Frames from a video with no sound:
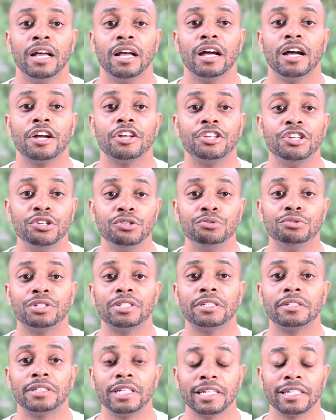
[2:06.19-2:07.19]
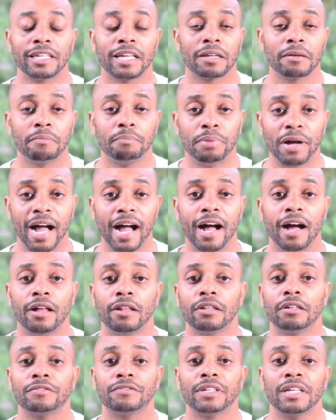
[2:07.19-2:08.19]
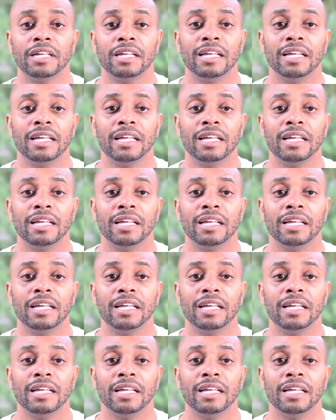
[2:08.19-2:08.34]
a huge stinking pile of